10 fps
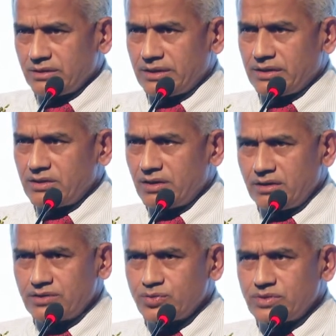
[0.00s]
get
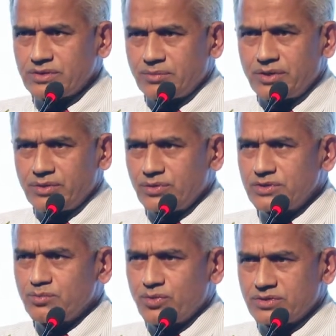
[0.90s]
indulged with somebody who
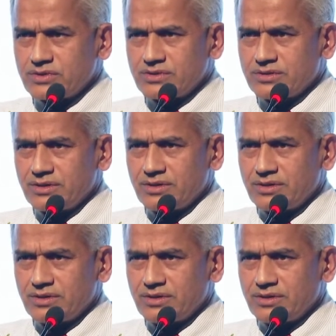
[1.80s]
smokes.